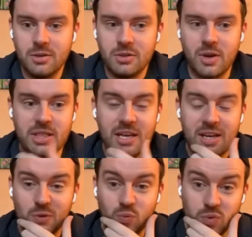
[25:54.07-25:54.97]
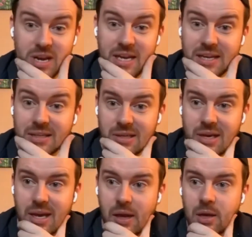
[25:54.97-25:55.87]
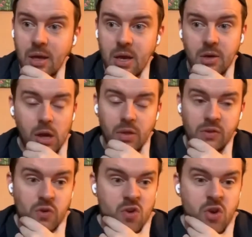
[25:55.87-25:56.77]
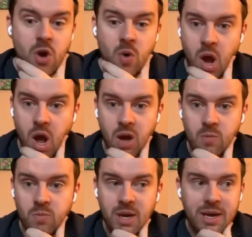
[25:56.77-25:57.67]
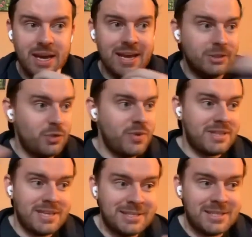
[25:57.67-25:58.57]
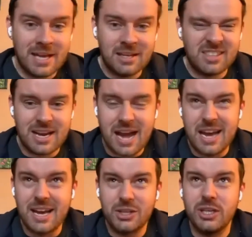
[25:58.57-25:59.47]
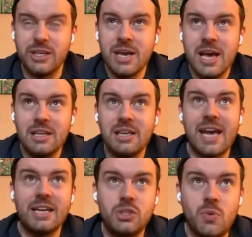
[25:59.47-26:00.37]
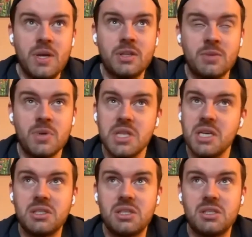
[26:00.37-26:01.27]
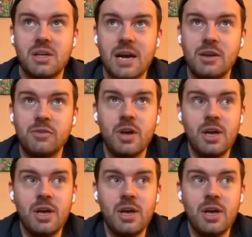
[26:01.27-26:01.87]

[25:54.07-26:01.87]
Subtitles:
So I think it's really exciting. You know, there's no harm in doing these things. I actually like doing some of these kind of